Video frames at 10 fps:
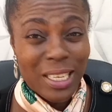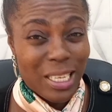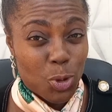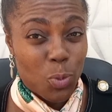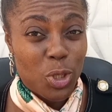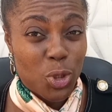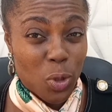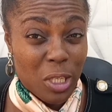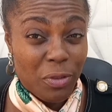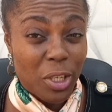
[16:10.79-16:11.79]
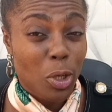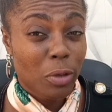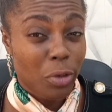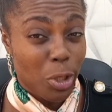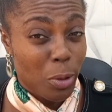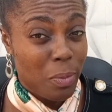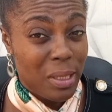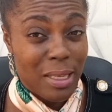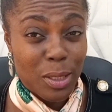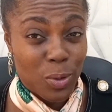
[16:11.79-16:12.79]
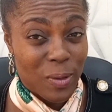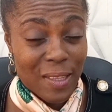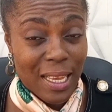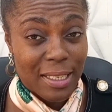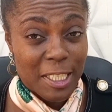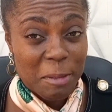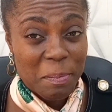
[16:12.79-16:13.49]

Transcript: it will be so difficult for your business to start.